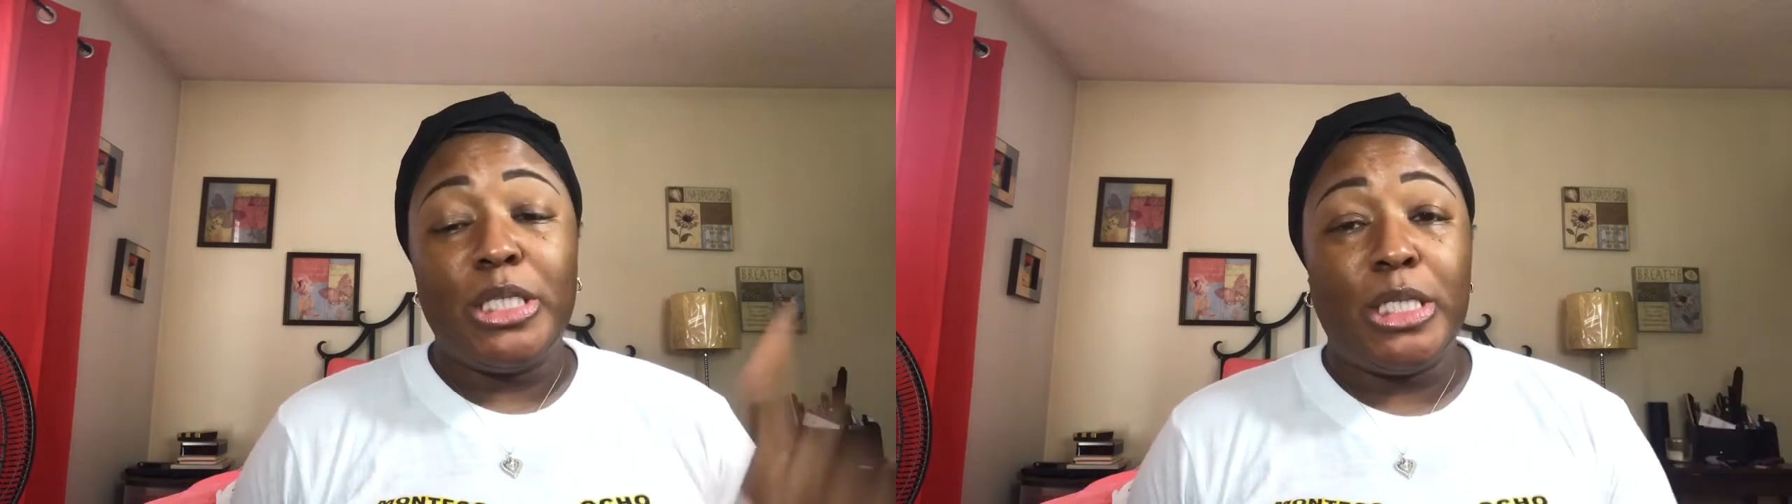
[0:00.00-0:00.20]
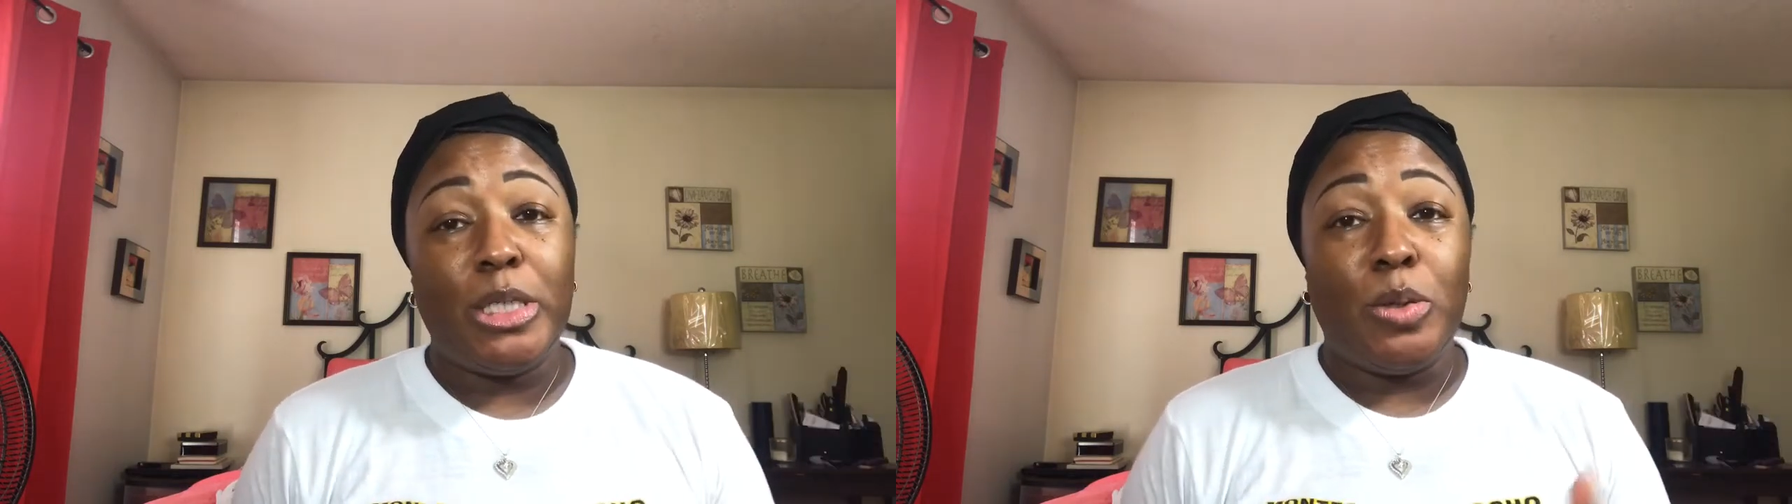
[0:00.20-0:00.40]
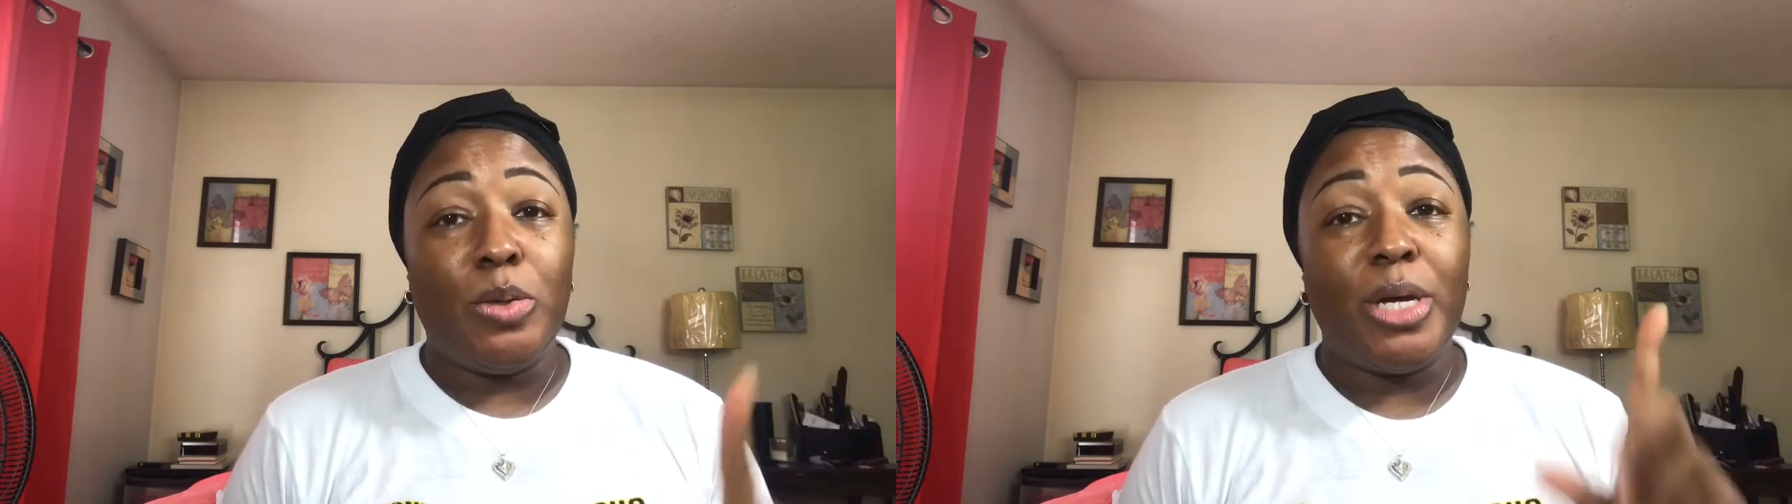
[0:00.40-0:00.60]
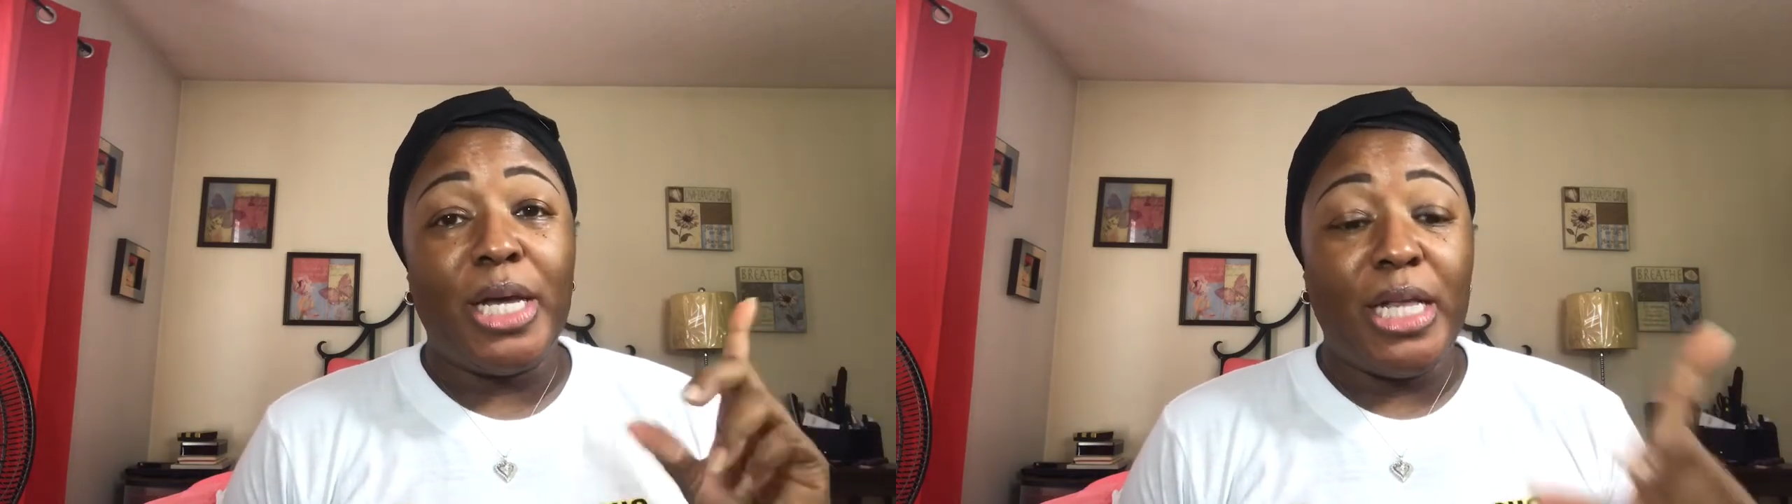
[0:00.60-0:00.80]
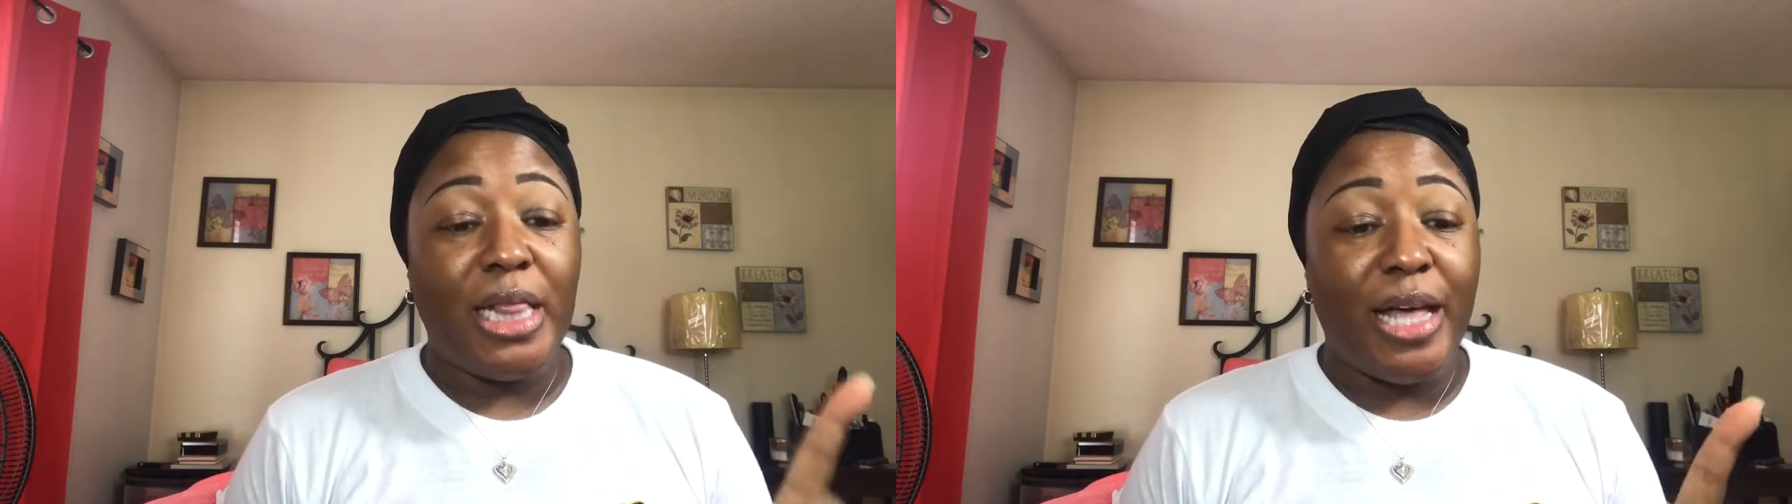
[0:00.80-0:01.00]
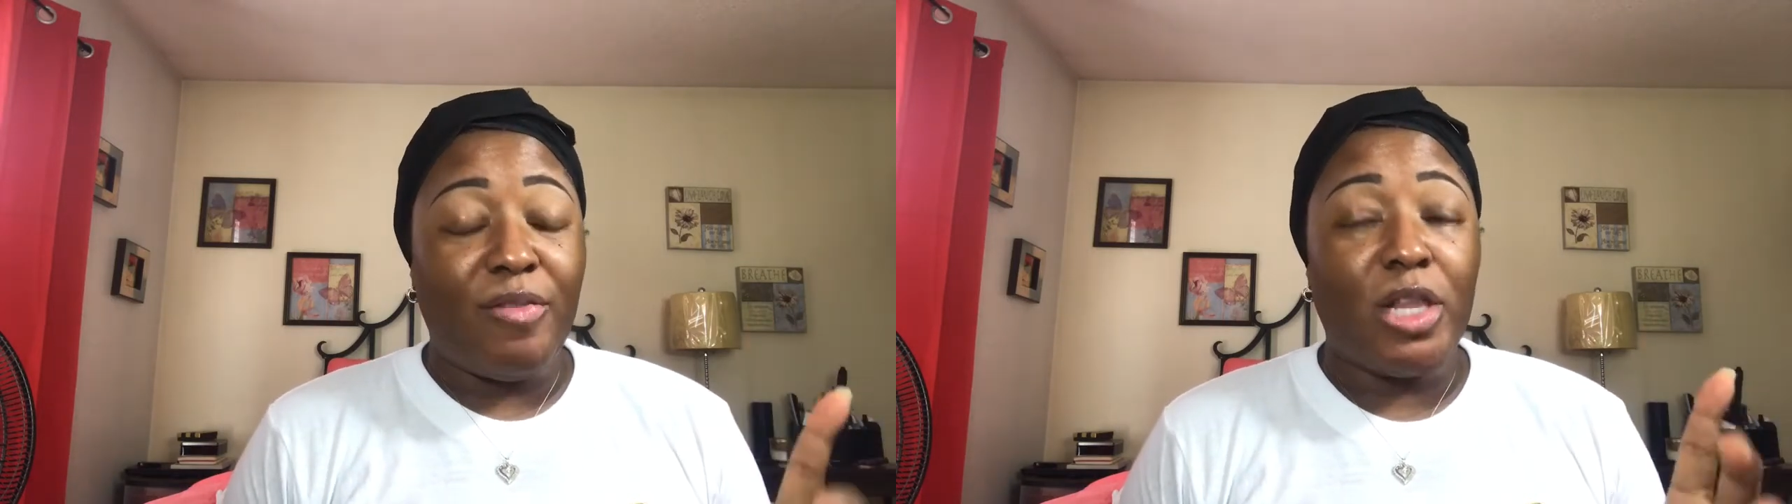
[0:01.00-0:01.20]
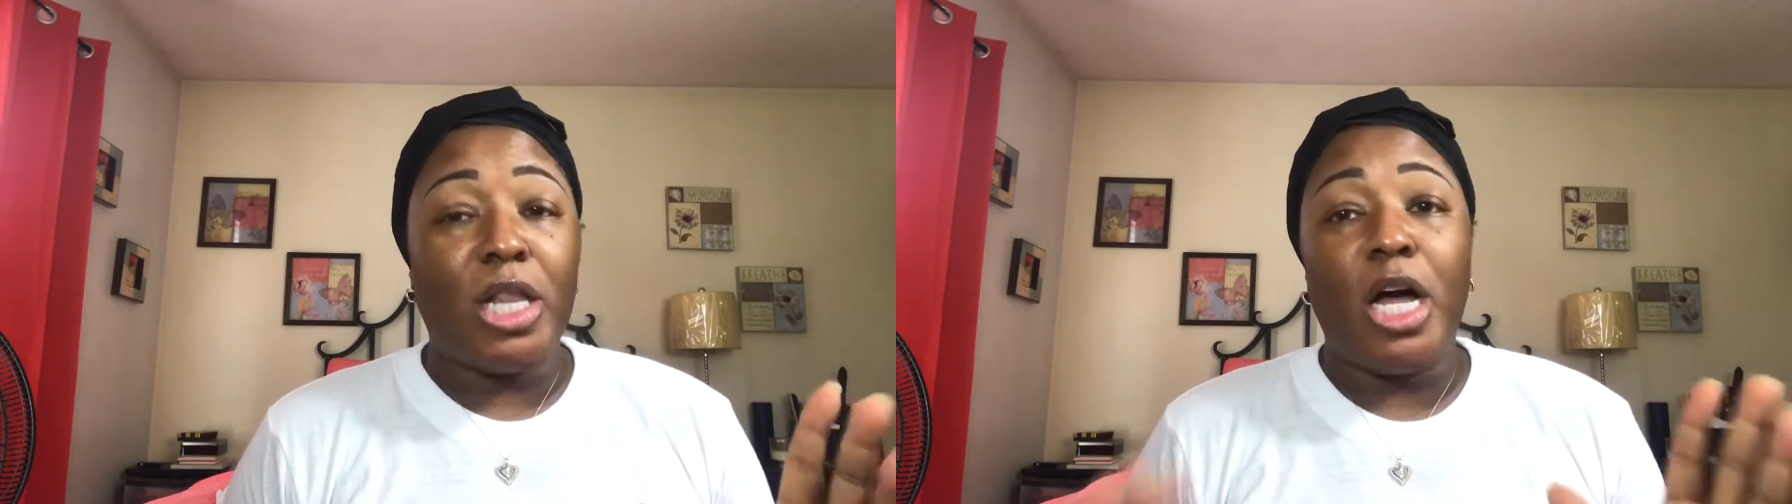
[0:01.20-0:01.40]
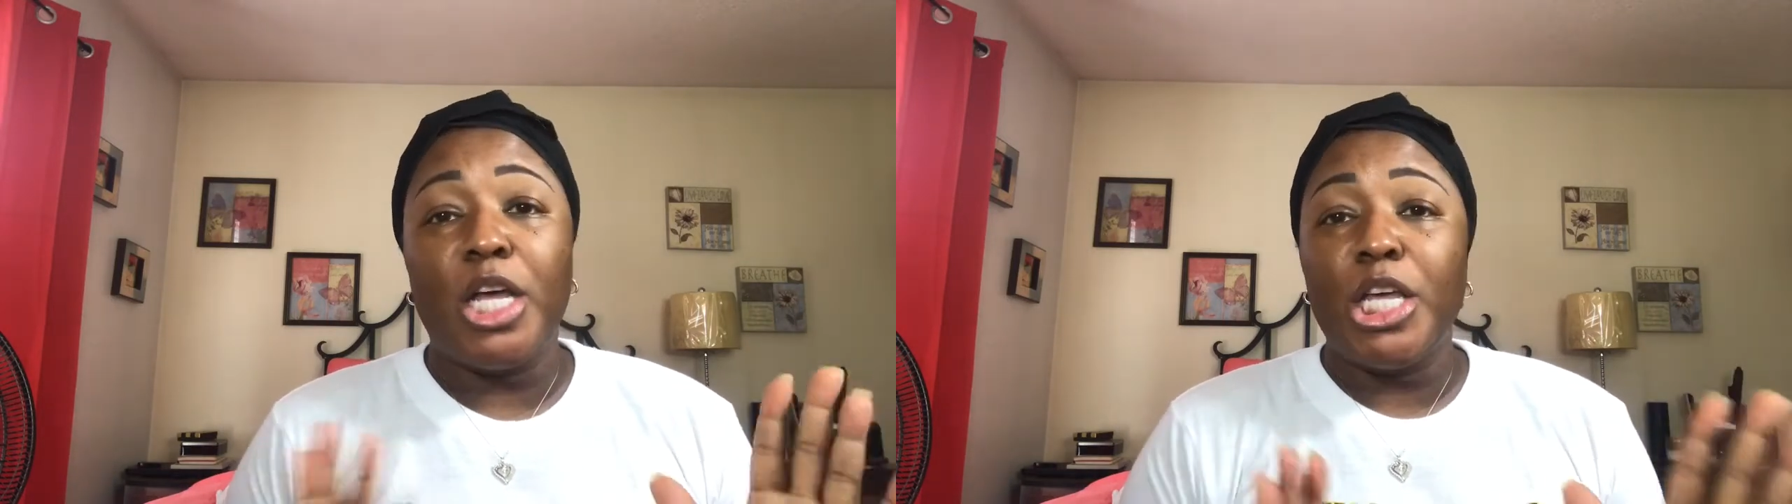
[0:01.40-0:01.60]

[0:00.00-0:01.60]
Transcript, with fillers: till 11 o'clock.